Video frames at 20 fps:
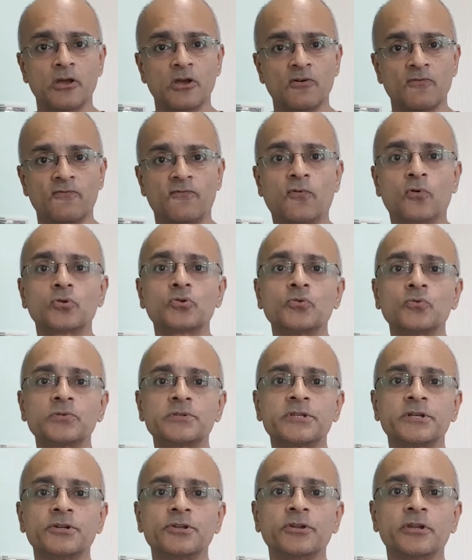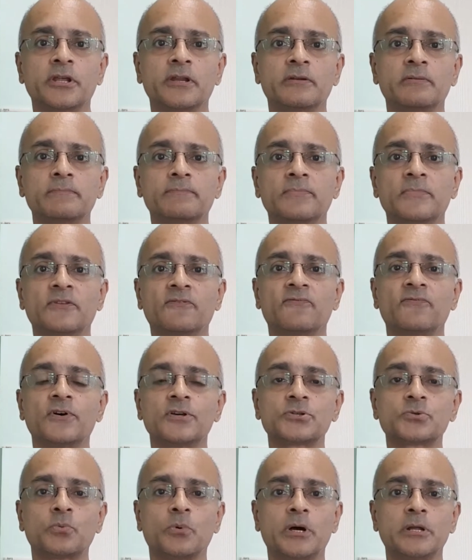4 tools that you need. The
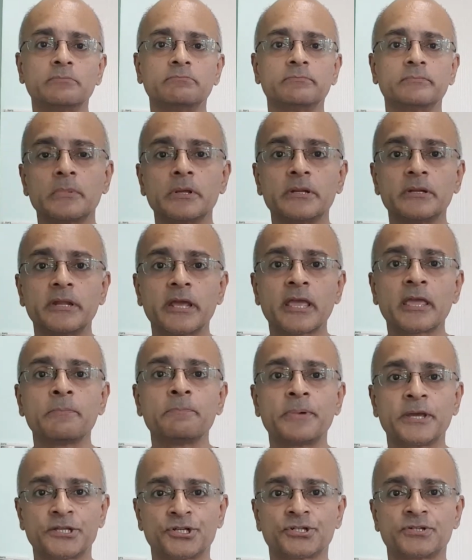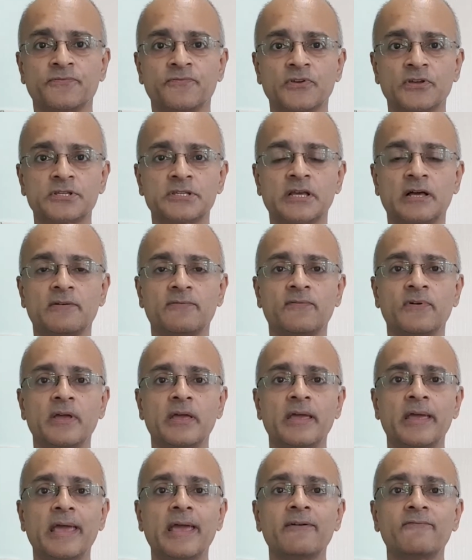first one, taking pictures of yourself
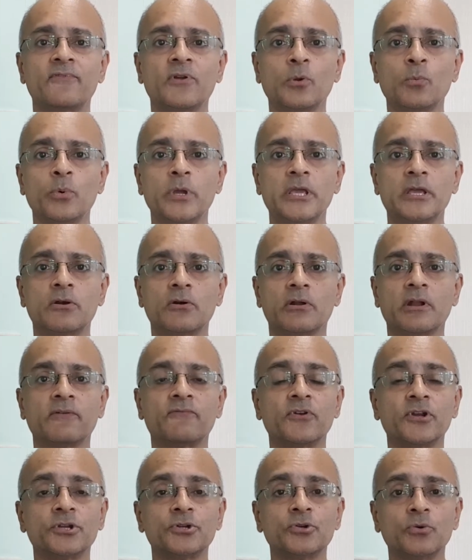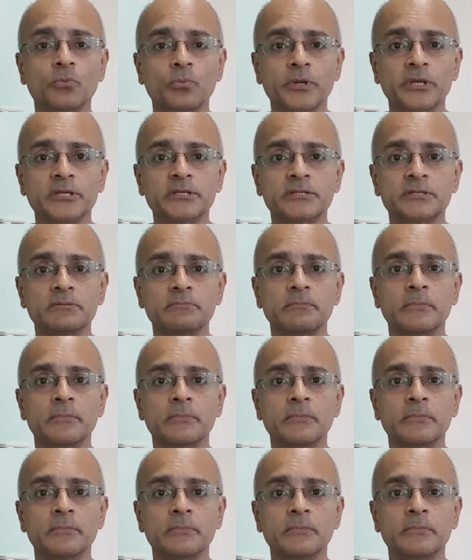every week or every 2 weeks